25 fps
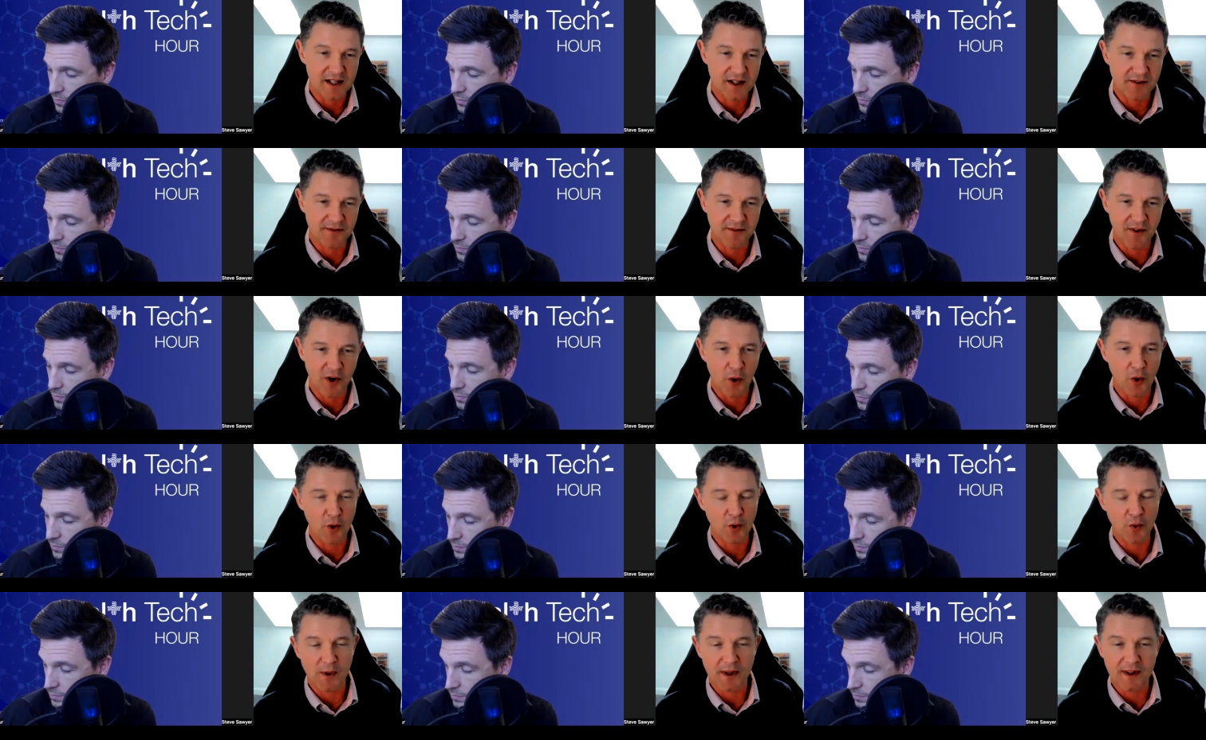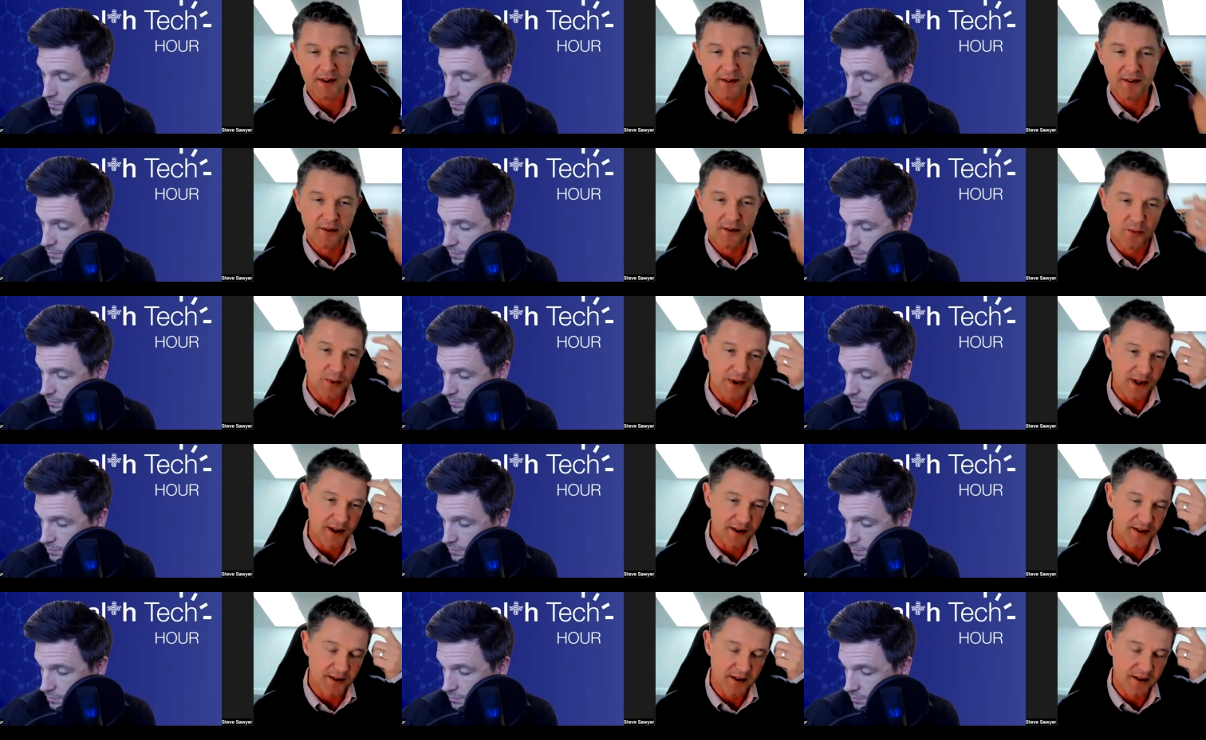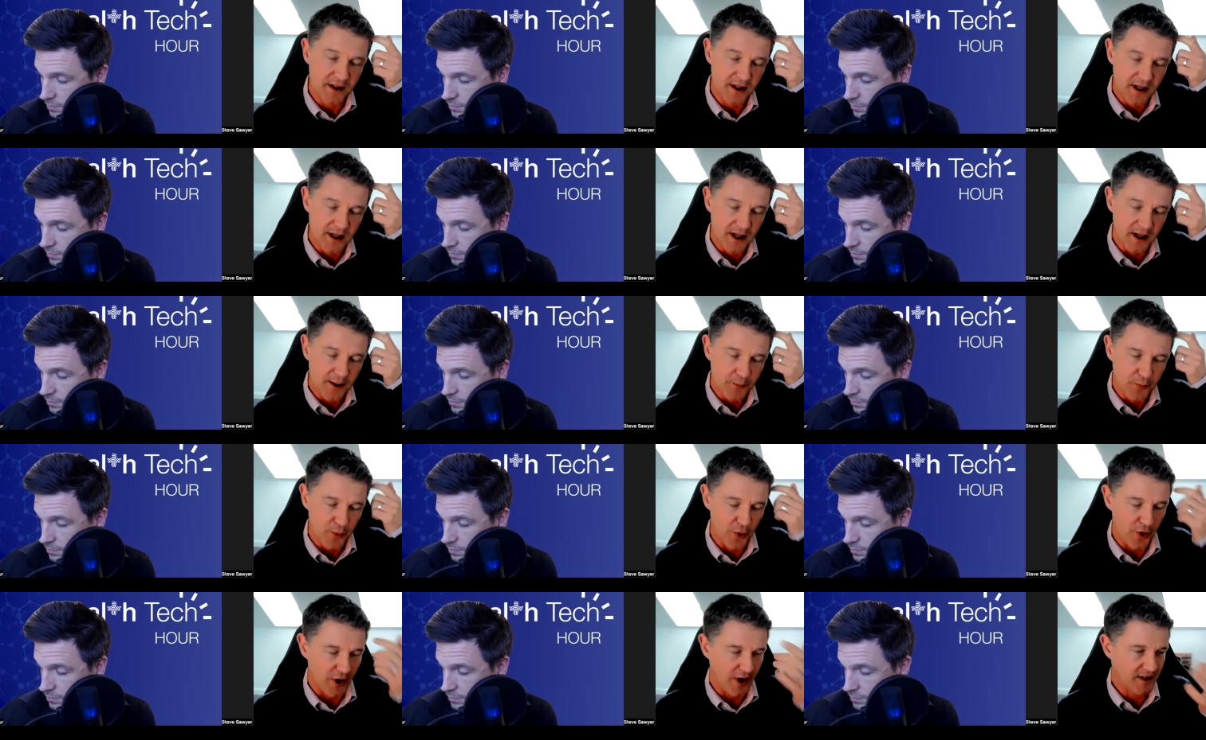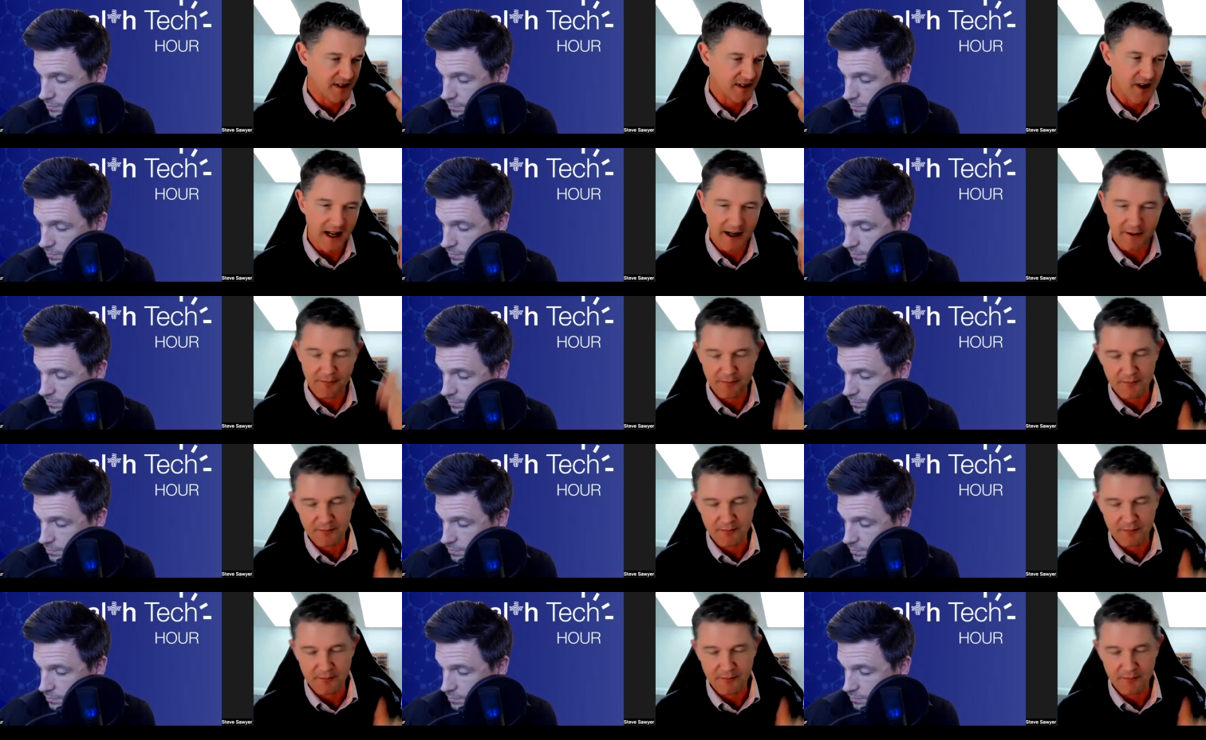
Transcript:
Speaker 1: the fold with with products like